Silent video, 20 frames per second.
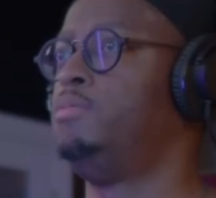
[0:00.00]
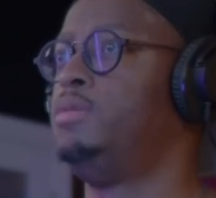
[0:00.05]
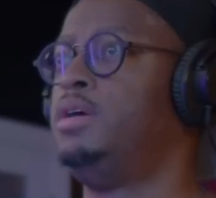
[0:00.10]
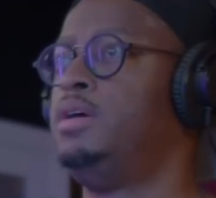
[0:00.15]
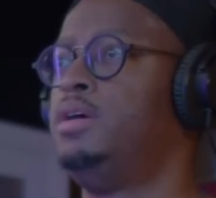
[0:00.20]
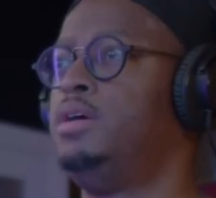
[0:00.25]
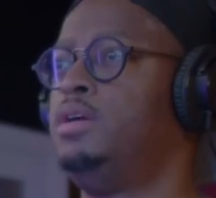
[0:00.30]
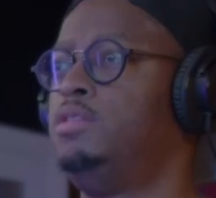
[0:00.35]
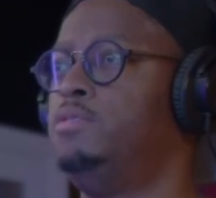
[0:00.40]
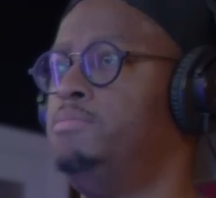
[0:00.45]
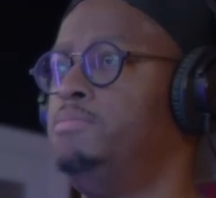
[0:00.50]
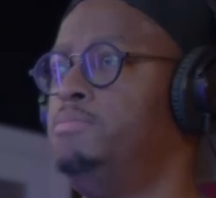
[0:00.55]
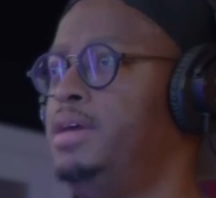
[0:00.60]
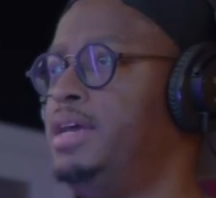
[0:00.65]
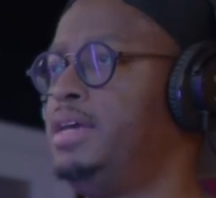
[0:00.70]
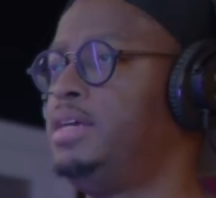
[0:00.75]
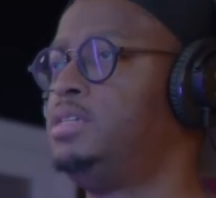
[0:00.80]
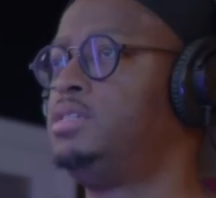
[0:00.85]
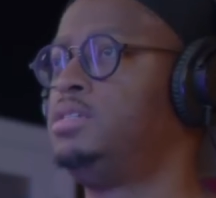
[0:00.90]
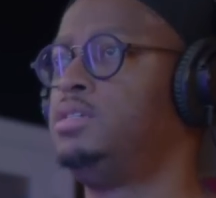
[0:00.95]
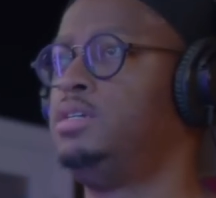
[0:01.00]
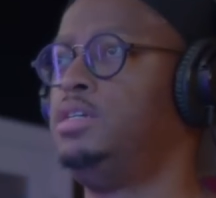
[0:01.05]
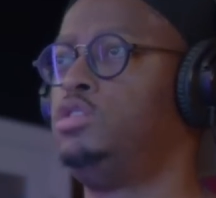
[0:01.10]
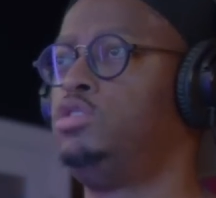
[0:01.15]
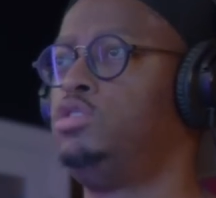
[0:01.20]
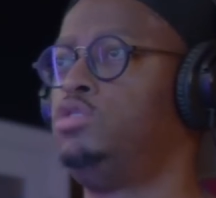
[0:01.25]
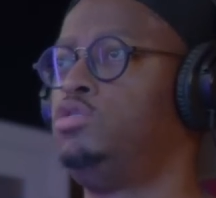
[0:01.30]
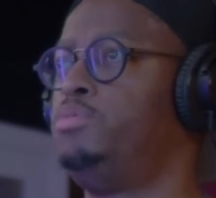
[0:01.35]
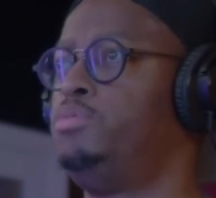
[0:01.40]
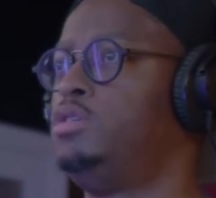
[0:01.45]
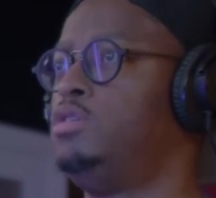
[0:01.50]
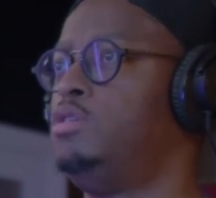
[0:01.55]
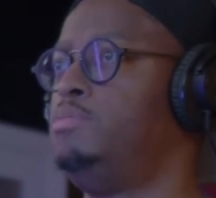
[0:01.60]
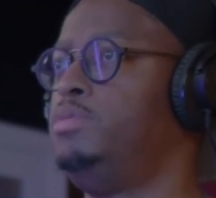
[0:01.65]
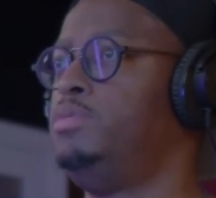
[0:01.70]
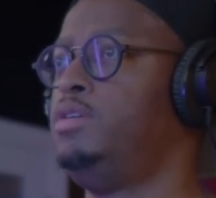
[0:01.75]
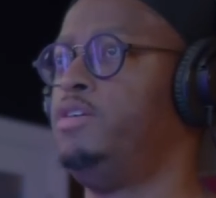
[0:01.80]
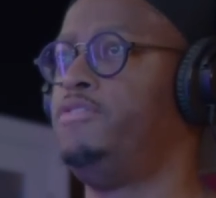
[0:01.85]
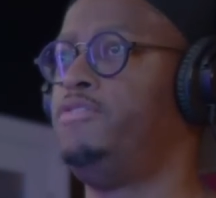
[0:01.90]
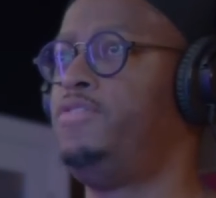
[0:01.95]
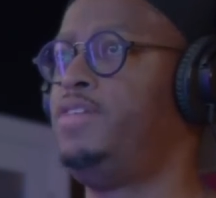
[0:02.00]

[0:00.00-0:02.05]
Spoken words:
dope. The mix is super dope.